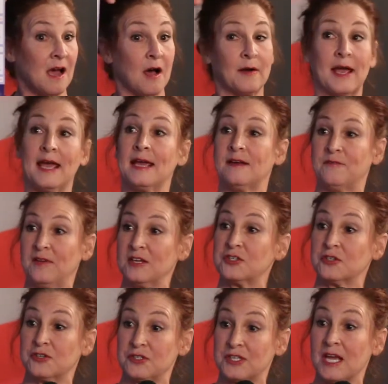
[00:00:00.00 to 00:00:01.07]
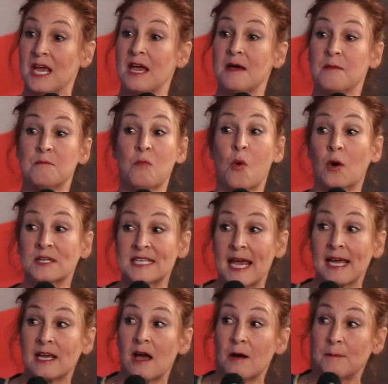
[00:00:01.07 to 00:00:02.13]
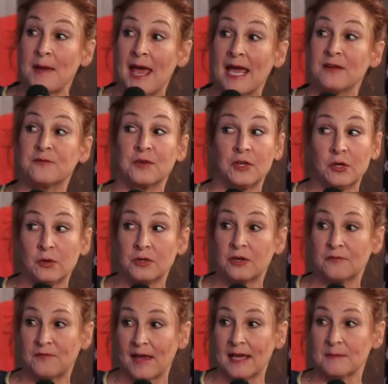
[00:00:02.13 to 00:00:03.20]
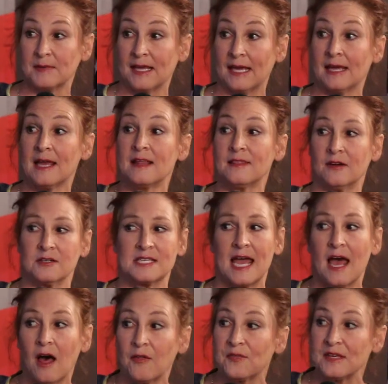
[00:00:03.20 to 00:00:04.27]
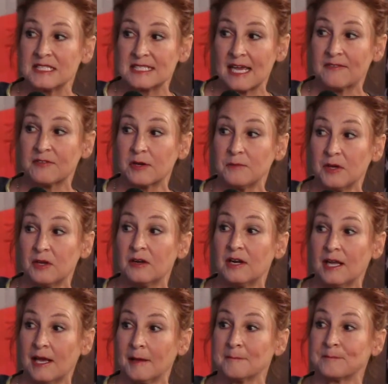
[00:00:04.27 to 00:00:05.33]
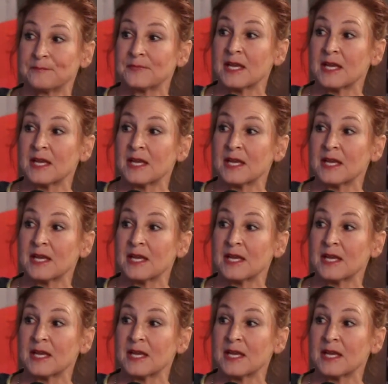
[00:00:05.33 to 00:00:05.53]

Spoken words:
Okay, it features more take-home pay for you and your family. There is a healthy, safe community.